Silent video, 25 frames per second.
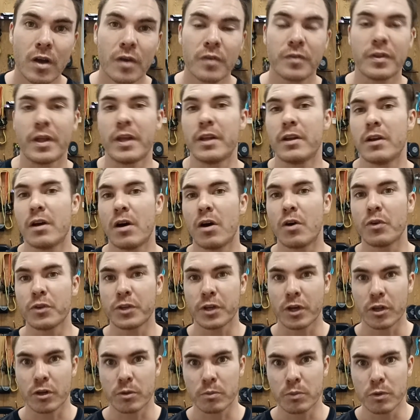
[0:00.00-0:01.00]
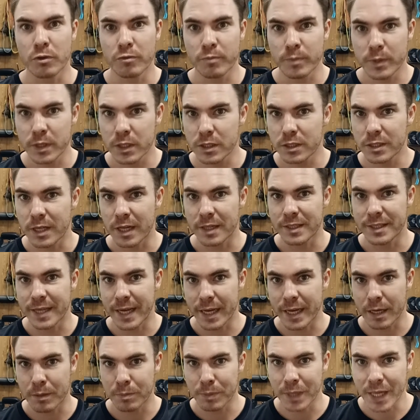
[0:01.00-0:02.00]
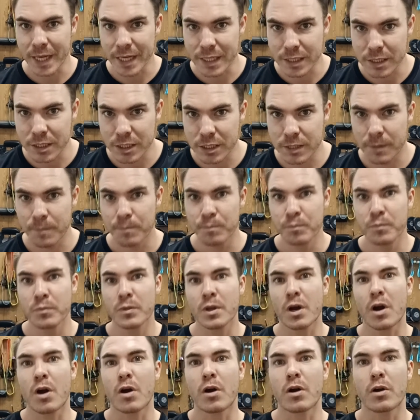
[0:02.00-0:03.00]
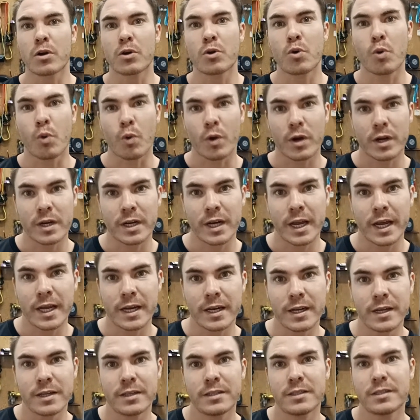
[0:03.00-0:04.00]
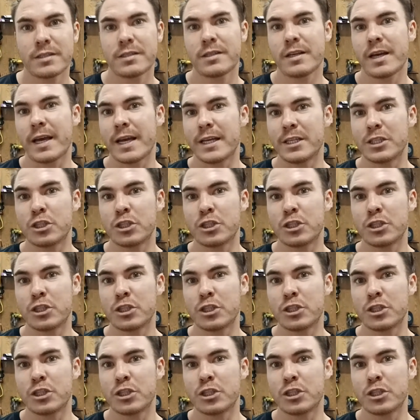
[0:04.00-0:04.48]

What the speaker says: then all the other movements that take place are coordinated and